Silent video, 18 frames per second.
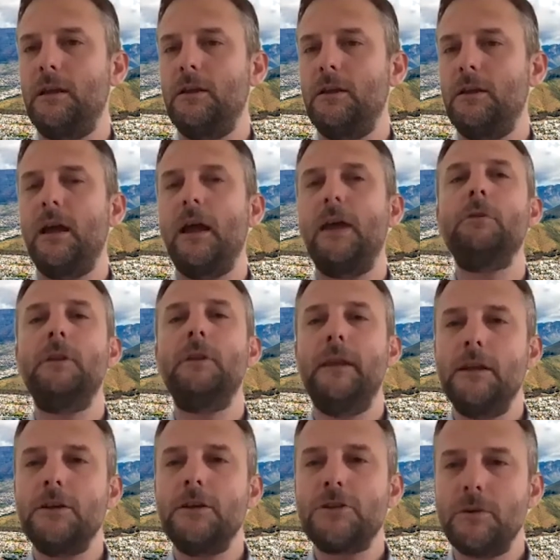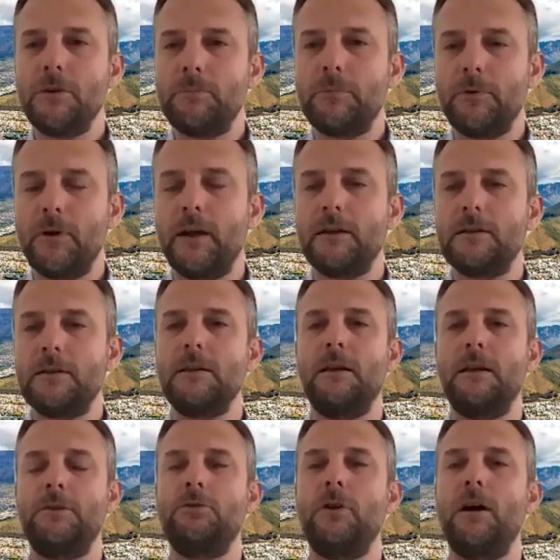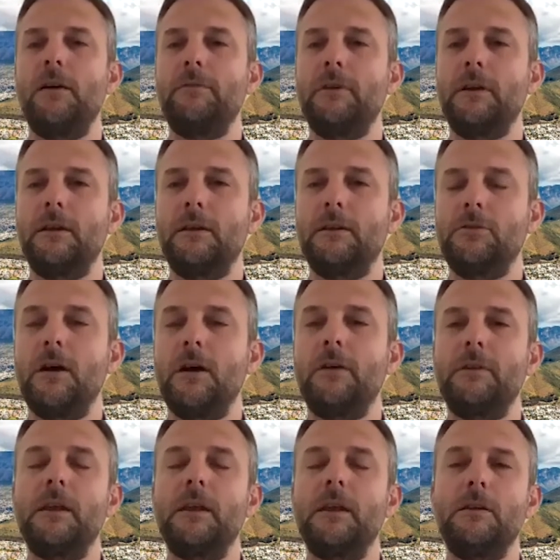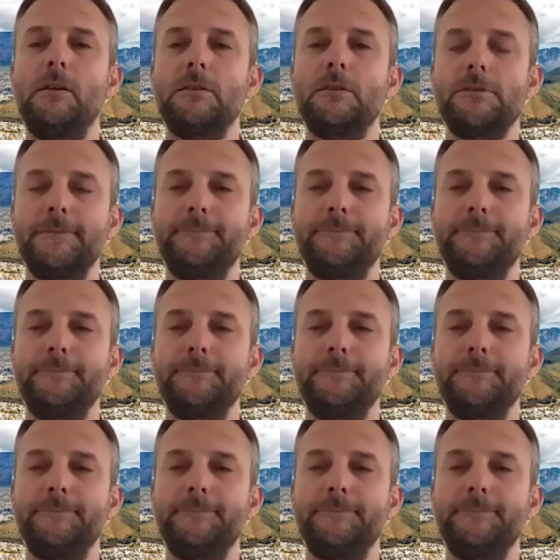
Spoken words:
know, have your leadership, right, driving that culture.